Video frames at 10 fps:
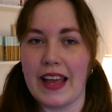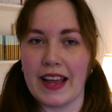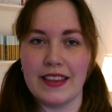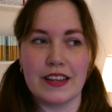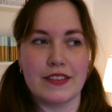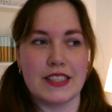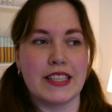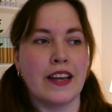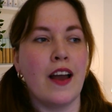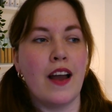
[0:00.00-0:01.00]
Agatha
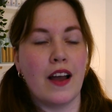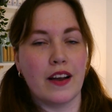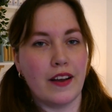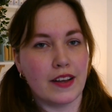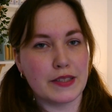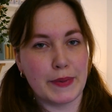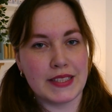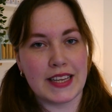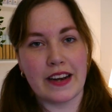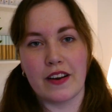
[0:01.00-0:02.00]
Christie, her
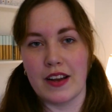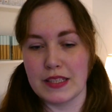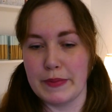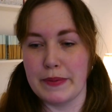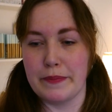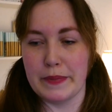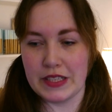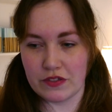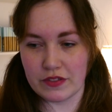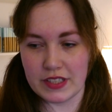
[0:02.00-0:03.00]
husband and her husband
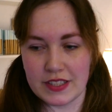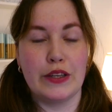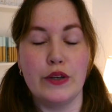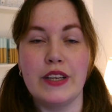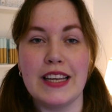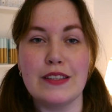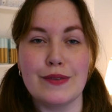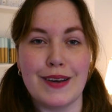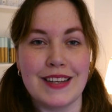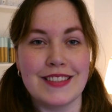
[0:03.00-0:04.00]
mistress. You get
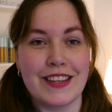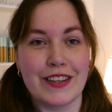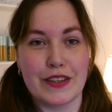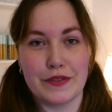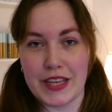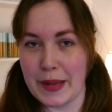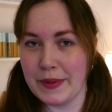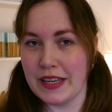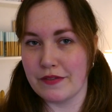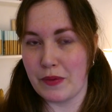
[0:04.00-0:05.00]
quite a lot of time
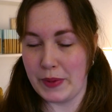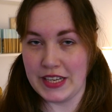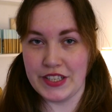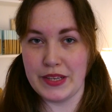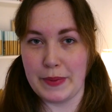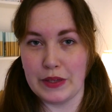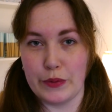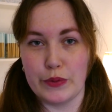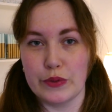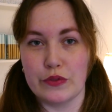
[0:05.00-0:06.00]
and information about
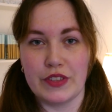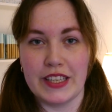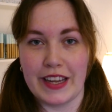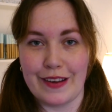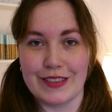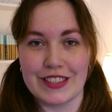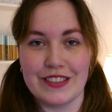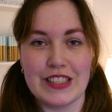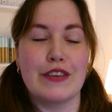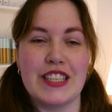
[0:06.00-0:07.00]
all three
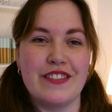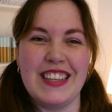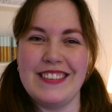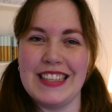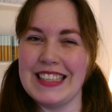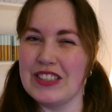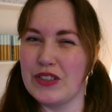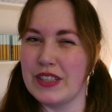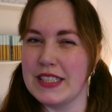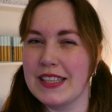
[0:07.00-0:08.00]
characters, which I really
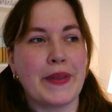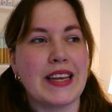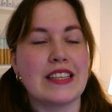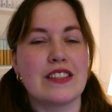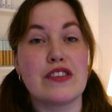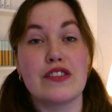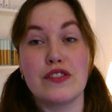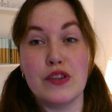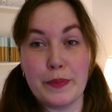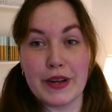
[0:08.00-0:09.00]
enjoyed. It is
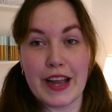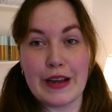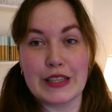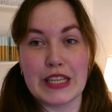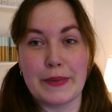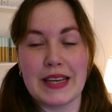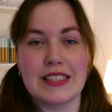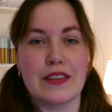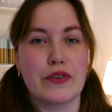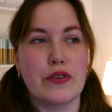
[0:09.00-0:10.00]
super character based.
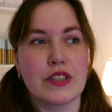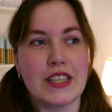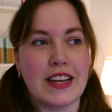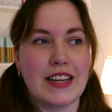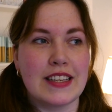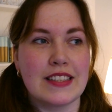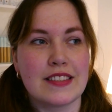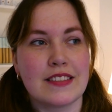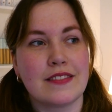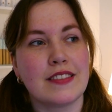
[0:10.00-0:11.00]
Of course there
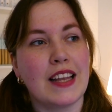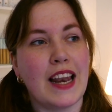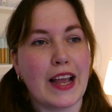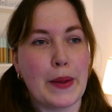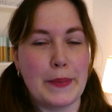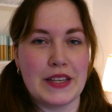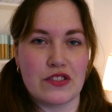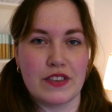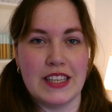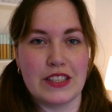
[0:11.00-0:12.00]
is like a
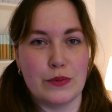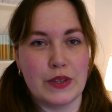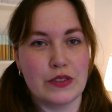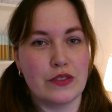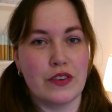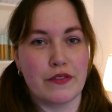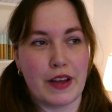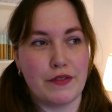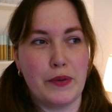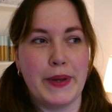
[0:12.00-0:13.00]
mystery that you want to
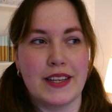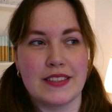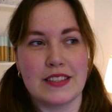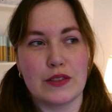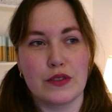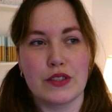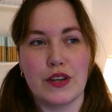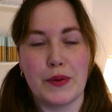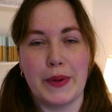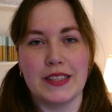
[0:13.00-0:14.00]
unravel because it's
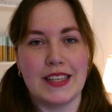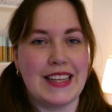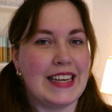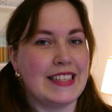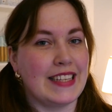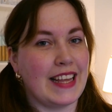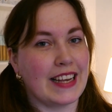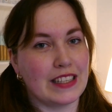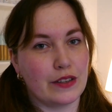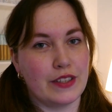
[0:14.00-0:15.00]
also about the days that
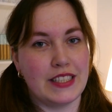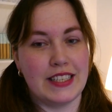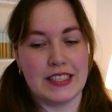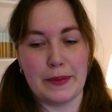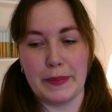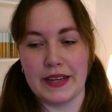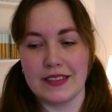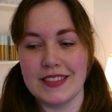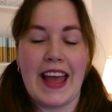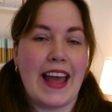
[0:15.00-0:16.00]
Agatha Christie
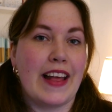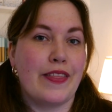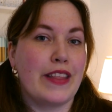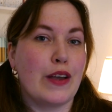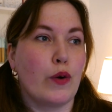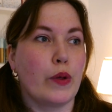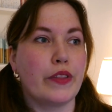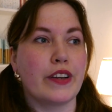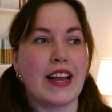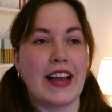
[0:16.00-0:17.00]
disappeared, and the
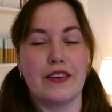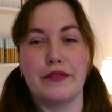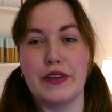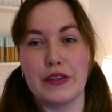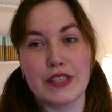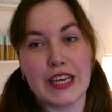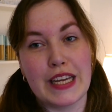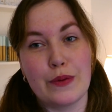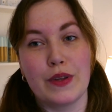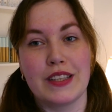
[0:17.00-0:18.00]
author kind of fills
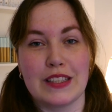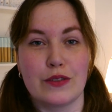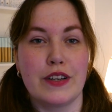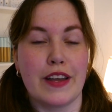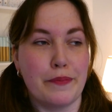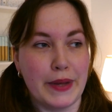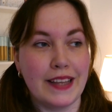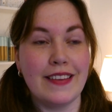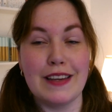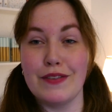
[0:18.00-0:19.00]
in what that could have
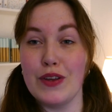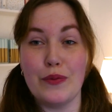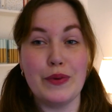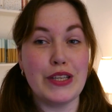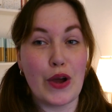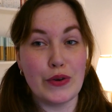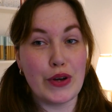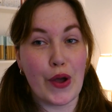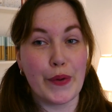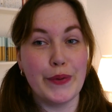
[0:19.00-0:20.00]
been, even though we don't
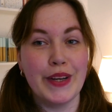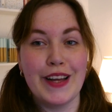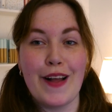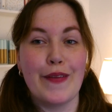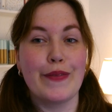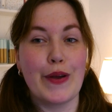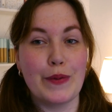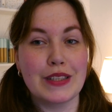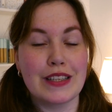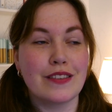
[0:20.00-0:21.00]
know. No
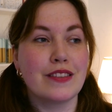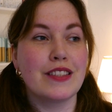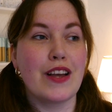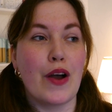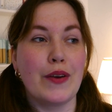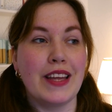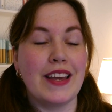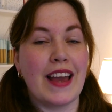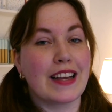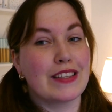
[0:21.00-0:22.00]
one knows, only
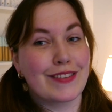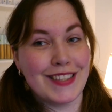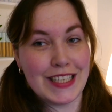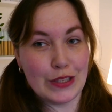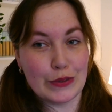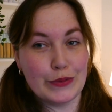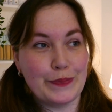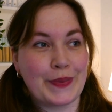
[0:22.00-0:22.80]
Agatha Christie knew.